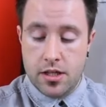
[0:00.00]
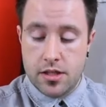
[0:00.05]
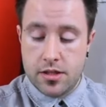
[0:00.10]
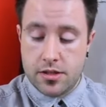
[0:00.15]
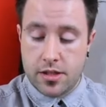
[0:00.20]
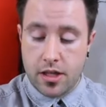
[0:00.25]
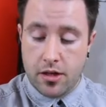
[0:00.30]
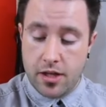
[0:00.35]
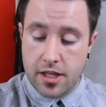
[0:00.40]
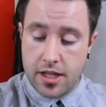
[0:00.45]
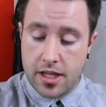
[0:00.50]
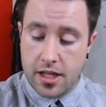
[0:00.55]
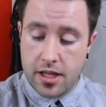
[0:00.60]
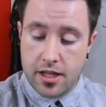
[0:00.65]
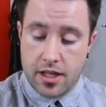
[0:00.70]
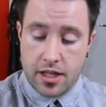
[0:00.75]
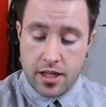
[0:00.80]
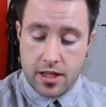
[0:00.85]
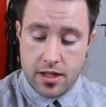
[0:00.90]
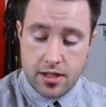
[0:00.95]
So
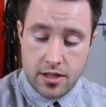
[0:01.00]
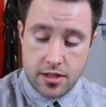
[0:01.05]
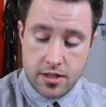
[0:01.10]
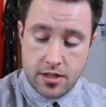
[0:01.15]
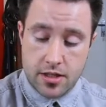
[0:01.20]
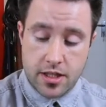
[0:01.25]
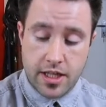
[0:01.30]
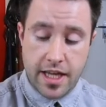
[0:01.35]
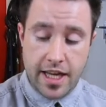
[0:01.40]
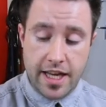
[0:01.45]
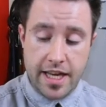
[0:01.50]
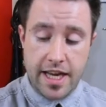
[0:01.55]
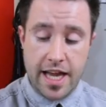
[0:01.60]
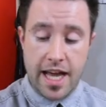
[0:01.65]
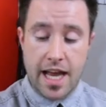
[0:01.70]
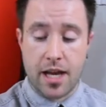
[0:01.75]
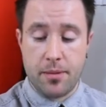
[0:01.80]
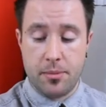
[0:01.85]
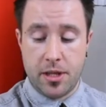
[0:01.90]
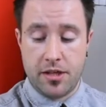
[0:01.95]
another key
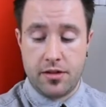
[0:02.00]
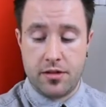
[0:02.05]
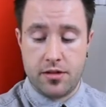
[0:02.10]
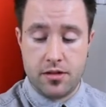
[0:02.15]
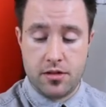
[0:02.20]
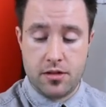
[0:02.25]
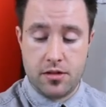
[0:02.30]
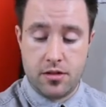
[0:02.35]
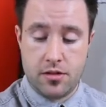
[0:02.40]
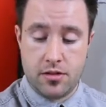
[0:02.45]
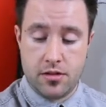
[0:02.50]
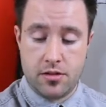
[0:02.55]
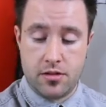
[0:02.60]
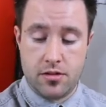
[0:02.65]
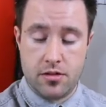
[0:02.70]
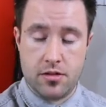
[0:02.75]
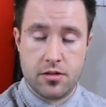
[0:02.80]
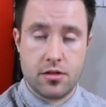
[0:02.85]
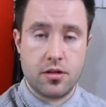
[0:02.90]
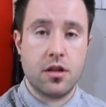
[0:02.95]
element
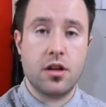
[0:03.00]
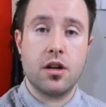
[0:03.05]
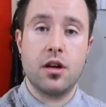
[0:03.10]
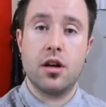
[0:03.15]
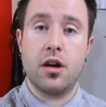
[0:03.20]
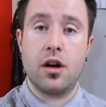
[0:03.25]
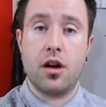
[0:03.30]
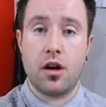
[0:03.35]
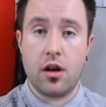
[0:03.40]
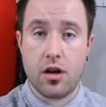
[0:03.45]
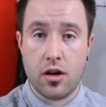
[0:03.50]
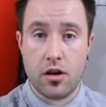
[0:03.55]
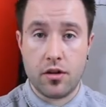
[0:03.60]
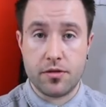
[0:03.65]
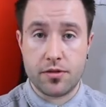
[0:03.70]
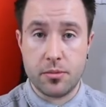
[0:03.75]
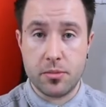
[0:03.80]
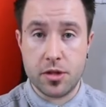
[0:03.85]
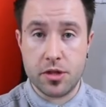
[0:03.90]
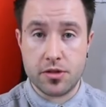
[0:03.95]

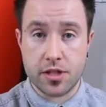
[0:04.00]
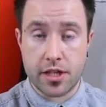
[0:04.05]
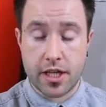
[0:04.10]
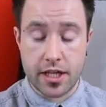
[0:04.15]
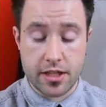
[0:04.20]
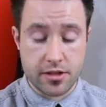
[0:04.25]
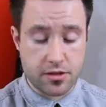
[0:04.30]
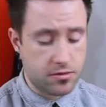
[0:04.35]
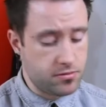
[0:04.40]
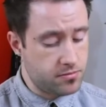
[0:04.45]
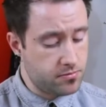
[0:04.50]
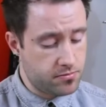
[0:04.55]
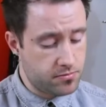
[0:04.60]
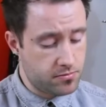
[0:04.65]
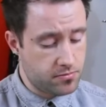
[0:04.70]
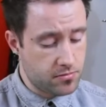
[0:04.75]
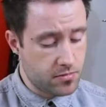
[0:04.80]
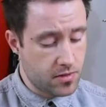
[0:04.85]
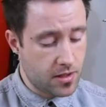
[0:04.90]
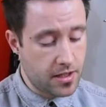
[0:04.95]
of the Music Easel
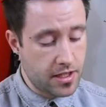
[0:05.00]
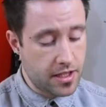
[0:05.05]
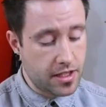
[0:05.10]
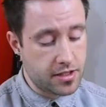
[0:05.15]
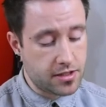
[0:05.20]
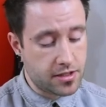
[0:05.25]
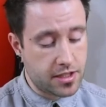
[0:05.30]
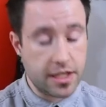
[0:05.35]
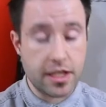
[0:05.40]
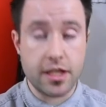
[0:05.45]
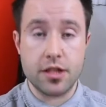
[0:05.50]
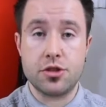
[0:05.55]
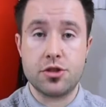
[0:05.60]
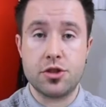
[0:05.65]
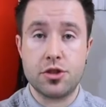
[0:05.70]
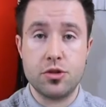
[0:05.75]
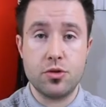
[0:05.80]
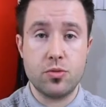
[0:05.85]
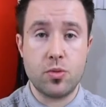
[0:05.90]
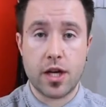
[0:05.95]
is the
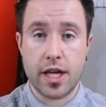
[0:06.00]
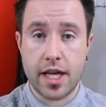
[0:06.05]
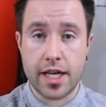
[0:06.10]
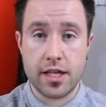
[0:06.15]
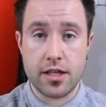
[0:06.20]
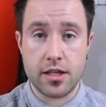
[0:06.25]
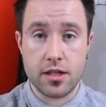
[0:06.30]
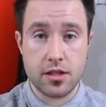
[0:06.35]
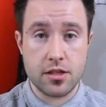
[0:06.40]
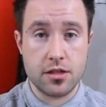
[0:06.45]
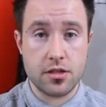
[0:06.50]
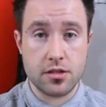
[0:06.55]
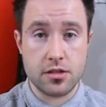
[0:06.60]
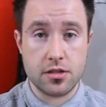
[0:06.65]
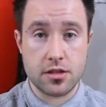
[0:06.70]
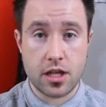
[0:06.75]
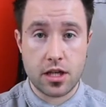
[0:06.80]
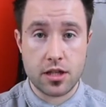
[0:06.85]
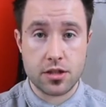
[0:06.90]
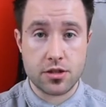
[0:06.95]
218
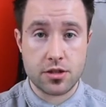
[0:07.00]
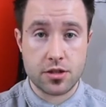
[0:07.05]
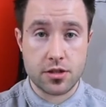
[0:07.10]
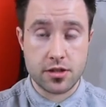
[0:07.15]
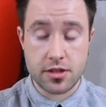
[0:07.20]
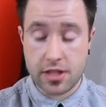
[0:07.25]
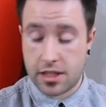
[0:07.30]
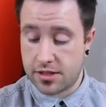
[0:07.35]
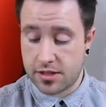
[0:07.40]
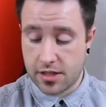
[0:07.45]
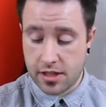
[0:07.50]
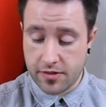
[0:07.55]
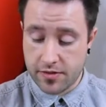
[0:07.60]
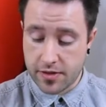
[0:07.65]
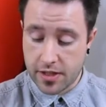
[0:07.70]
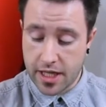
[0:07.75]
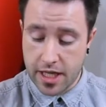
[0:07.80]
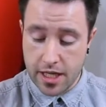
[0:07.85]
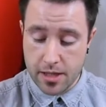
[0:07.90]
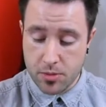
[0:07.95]
touch
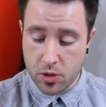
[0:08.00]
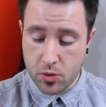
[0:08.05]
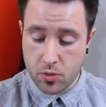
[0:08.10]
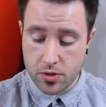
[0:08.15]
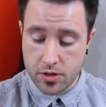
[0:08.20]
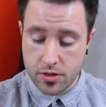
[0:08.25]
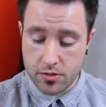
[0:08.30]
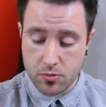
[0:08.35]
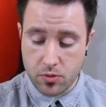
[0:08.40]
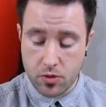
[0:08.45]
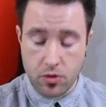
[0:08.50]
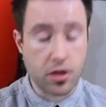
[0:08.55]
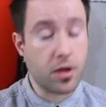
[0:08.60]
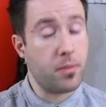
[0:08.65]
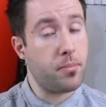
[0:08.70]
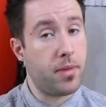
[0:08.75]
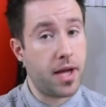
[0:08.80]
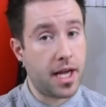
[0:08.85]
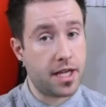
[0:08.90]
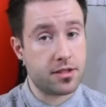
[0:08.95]
sensitive keyboard or
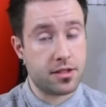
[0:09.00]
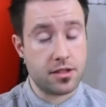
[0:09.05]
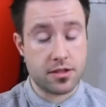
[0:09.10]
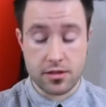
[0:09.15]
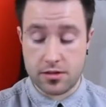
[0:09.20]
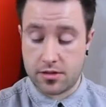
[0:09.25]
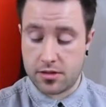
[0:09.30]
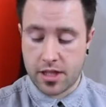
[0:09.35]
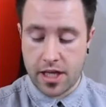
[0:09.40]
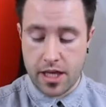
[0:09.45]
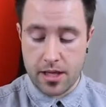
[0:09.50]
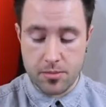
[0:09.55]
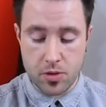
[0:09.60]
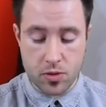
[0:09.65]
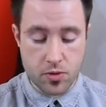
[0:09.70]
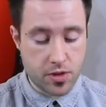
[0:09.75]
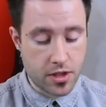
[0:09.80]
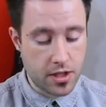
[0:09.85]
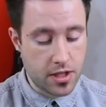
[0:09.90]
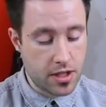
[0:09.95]
capacitance
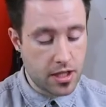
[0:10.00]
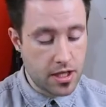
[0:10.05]
keyboard.